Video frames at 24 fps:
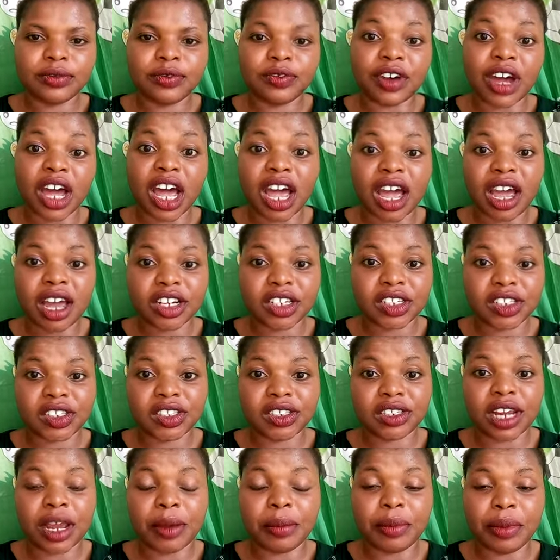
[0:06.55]

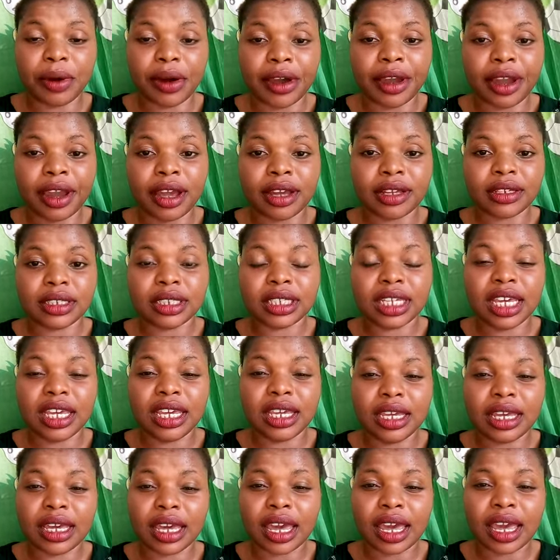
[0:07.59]
Fahash Empire
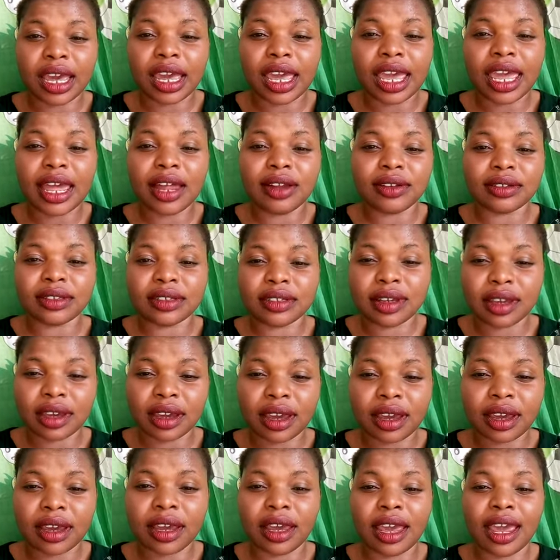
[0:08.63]
Skincare,
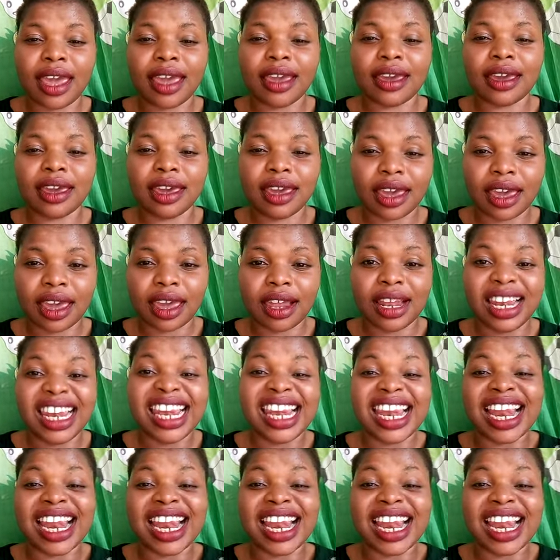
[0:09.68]
Healthcare, Haircare,